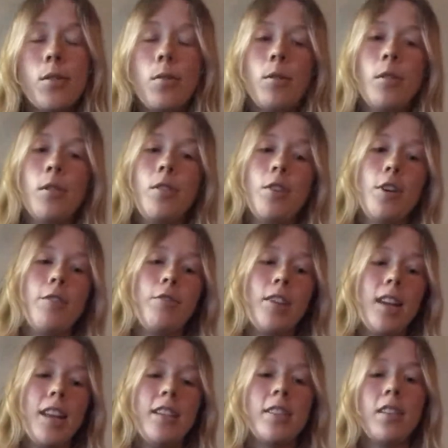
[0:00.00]
or they're
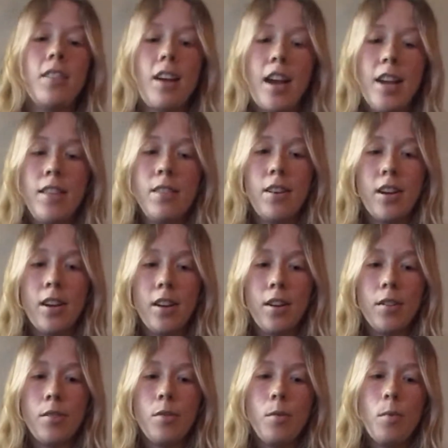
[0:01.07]
forgetting to line their
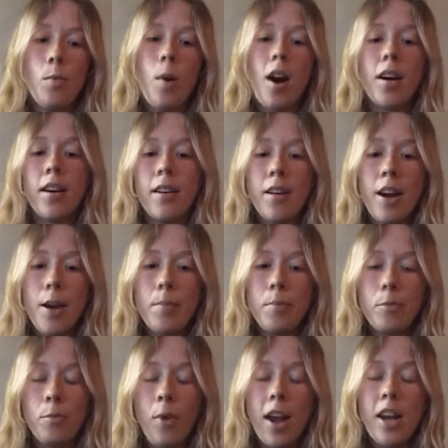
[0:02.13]
walker up
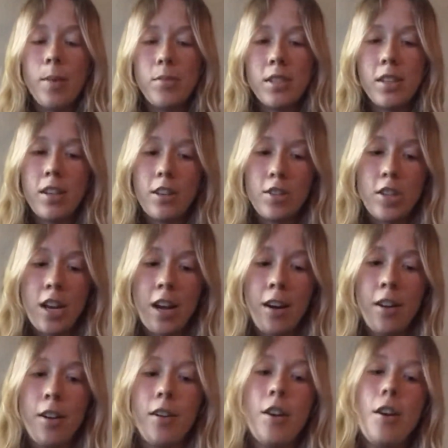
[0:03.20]
right up to their chair,
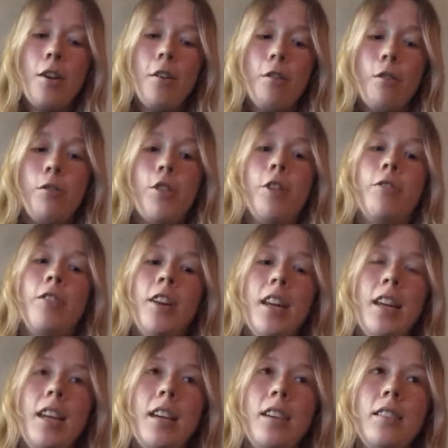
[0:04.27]
or they're
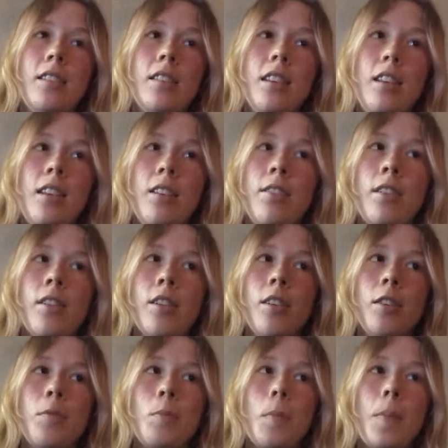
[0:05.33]
forgetting to either
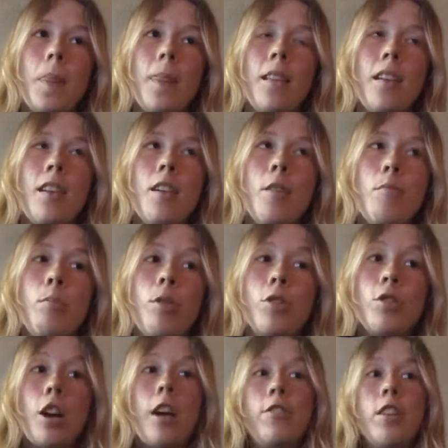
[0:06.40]
push
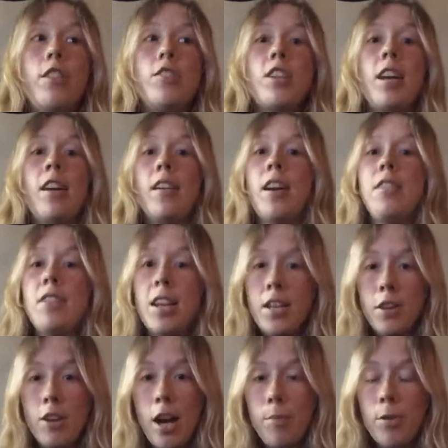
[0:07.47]
off of their chair and then
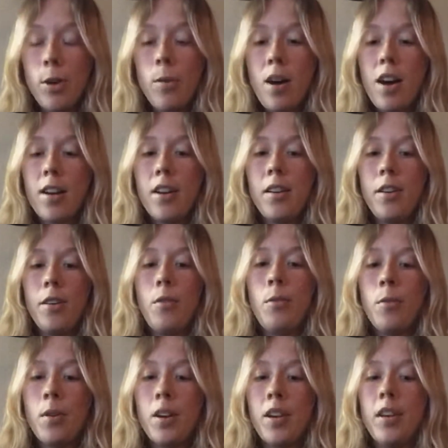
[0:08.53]
grab their walker,
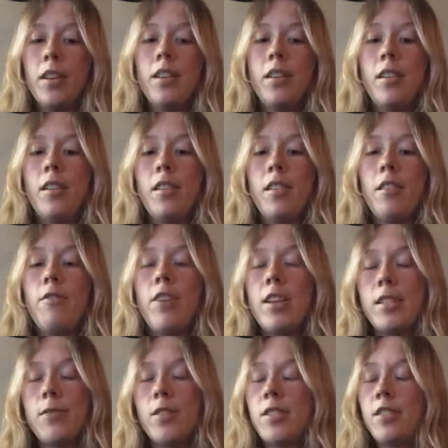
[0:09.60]
or vice
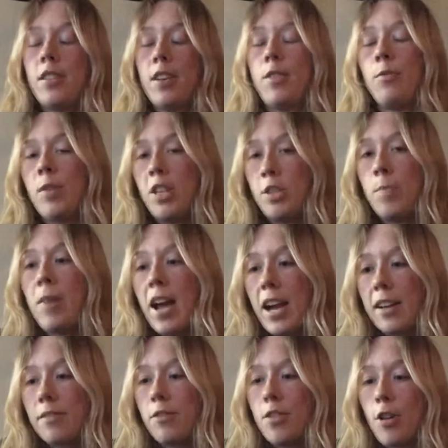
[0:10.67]
versa, reach
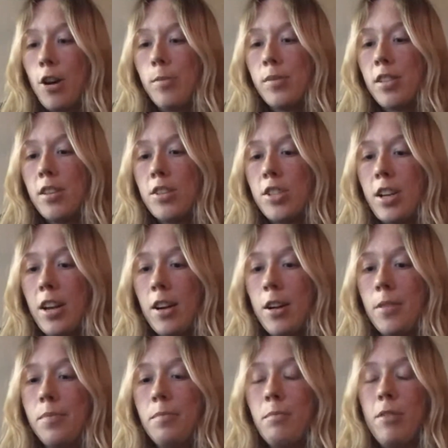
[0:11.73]
back for the arms of their chair
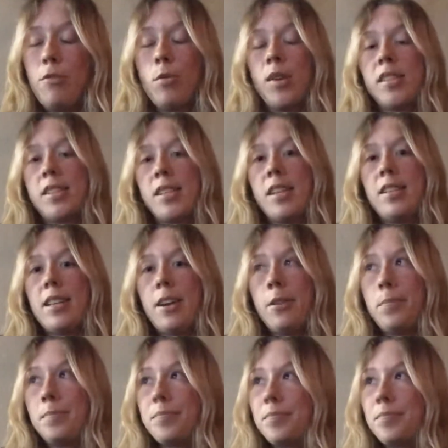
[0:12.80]
before sitting down.